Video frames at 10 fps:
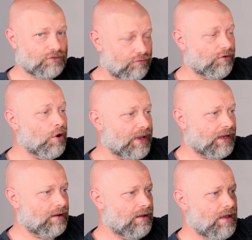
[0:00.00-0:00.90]
growing.
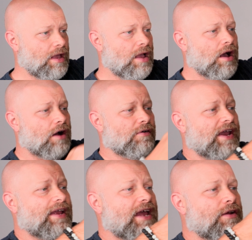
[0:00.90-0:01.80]
All
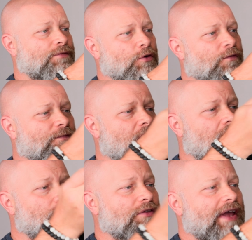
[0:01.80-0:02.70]
right. And if you
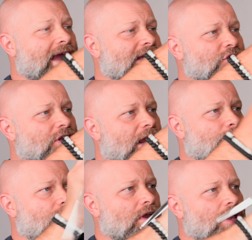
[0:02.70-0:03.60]
follow the head
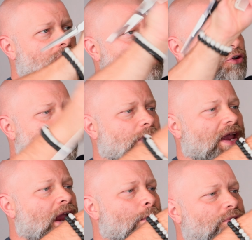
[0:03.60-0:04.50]
shape, you'll
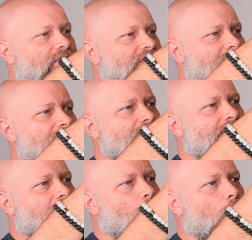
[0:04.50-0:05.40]
be able to see
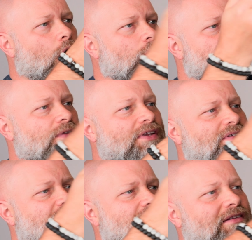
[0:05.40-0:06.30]
that all of this is